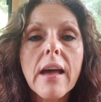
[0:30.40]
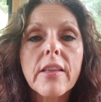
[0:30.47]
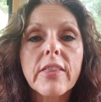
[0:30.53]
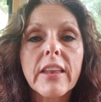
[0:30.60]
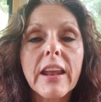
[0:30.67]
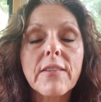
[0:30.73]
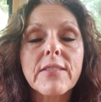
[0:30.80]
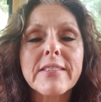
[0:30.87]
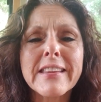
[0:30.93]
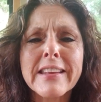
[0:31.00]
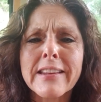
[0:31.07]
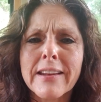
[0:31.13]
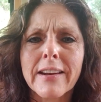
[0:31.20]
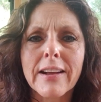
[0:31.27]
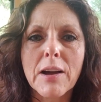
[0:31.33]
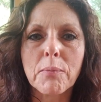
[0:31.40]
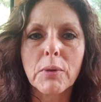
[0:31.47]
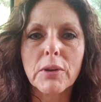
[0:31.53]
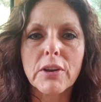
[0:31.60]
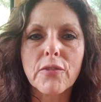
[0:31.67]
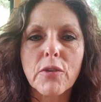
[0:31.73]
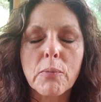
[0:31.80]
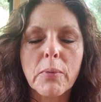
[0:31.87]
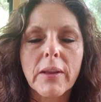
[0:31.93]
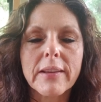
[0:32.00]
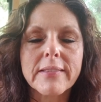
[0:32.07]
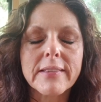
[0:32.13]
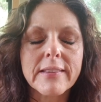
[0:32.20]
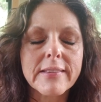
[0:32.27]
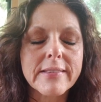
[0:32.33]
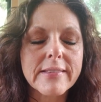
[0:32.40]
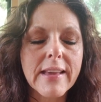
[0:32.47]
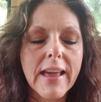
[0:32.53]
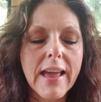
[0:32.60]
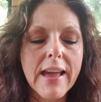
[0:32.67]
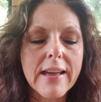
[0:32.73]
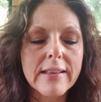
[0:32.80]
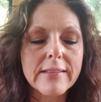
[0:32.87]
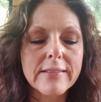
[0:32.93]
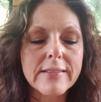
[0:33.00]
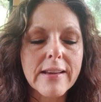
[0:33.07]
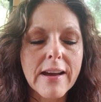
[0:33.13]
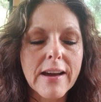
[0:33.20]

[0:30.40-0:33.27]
that I've seen in a couple of different places. And